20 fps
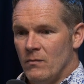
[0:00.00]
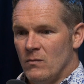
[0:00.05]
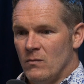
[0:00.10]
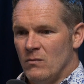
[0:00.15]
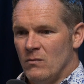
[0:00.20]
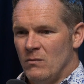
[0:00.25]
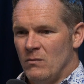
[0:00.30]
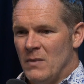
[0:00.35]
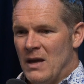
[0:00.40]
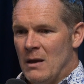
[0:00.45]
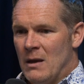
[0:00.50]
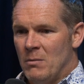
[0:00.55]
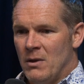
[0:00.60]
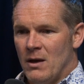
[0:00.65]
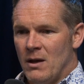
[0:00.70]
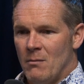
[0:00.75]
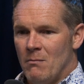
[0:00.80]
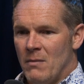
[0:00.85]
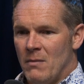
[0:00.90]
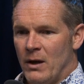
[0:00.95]
maybe
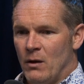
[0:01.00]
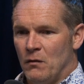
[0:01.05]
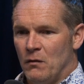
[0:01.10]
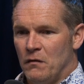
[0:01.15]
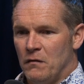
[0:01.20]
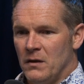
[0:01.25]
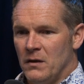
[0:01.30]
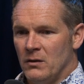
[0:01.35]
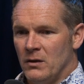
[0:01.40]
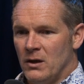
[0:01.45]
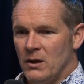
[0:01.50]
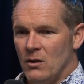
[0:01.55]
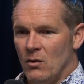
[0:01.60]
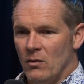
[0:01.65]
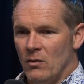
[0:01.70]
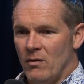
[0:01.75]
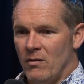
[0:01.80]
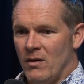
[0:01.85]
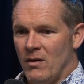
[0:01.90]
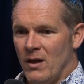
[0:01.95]
a mild feeling
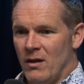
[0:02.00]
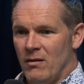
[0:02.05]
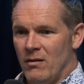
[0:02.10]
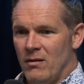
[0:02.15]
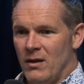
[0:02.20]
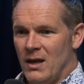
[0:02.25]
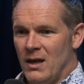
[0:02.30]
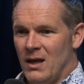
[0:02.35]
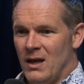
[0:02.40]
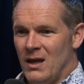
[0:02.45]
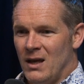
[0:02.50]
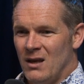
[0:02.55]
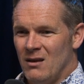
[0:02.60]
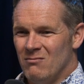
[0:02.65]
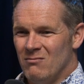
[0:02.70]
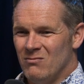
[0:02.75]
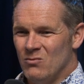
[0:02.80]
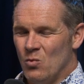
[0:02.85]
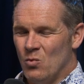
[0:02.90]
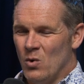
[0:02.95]
that they
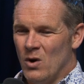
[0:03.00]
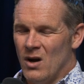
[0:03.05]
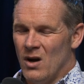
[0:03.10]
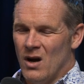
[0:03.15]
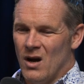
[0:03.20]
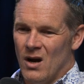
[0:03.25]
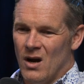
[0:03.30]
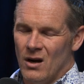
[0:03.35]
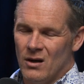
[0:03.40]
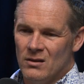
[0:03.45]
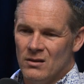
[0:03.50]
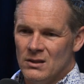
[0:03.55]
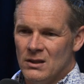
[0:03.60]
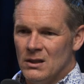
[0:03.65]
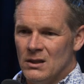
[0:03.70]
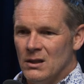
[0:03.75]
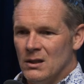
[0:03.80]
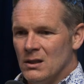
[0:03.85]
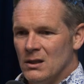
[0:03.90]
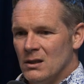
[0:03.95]
were
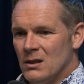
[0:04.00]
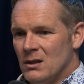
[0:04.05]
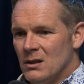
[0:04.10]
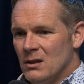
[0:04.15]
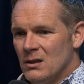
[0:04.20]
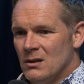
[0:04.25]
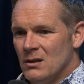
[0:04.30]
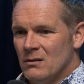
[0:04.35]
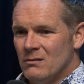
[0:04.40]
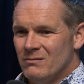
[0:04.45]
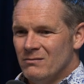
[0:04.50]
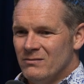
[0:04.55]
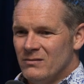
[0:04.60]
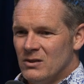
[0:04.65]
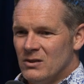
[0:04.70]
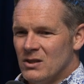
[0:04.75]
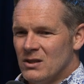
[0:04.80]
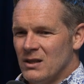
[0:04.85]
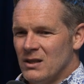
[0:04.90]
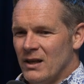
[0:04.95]

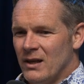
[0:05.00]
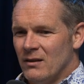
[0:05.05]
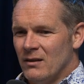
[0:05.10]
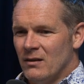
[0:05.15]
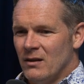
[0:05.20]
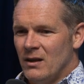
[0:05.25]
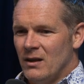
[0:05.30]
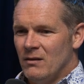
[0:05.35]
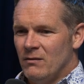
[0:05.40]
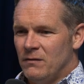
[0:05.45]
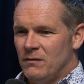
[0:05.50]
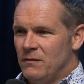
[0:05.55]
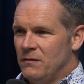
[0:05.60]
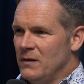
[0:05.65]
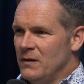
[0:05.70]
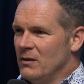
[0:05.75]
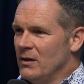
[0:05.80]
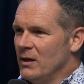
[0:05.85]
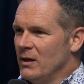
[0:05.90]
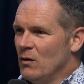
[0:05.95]
slightly
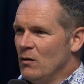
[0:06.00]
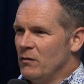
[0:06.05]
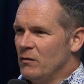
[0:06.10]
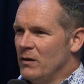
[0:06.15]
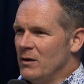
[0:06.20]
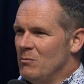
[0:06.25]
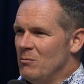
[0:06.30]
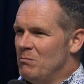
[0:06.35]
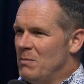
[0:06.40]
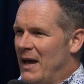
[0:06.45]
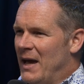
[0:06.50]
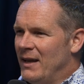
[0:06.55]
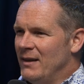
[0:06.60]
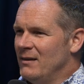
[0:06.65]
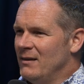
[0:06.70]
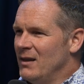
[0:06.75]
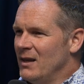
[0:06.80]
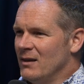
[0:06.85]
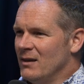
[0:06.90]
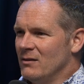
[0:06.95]
feeling of an
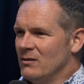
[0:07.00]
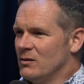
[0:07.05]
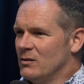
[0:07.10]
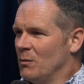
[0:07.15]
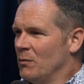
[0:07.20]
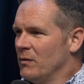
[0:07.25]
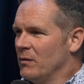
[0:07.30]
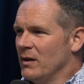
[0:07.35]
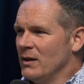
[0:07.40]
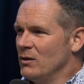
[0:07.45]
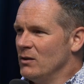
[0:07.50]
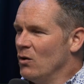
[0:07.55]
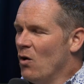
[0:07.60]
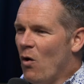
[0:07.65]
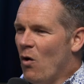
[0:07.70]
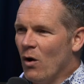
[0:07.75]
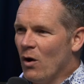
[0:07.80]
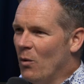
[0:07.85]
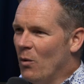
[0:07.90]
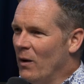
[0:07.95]
impending something
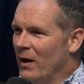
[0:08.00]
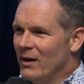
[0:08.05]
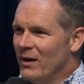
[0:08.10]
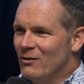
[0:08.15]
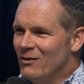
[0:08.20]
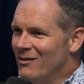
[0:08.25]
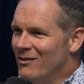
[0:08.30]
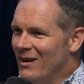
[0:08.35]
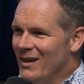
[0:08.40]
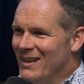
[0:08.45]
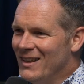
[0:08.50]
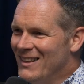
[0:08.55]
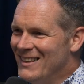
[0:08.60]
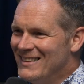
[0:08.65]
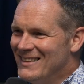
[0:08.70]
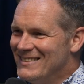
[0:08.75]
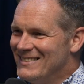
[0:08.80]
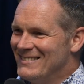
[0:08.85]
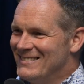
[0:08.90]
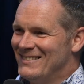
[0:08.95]
not quite right,
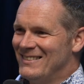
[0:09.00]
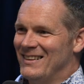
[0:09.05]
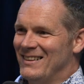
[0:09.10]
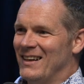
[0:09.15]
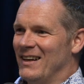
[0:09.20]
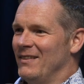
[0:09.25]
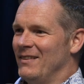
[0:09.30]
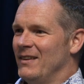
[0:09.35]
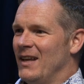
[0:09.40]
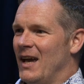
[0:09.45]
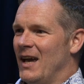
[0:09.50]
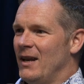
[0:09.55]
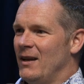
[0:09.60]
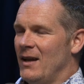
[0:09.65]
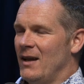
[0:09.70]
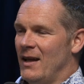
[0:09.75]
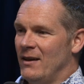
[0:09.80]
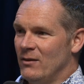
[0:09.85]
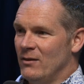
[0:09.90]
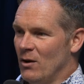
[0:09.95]
and then
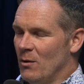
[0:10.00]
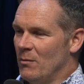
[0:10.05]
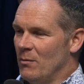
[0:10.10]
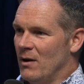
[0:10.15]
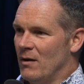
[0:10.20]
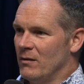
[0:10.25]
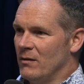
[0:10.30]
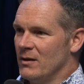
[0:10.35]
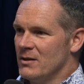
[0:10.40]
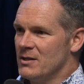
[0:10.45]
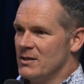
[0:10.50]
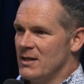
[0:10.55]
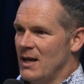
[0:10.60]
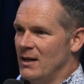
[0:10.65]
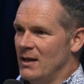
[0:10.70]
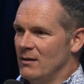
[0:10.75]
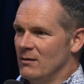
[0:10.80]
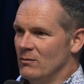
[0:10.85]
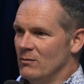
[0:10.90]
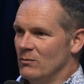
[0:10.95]
end up having a stent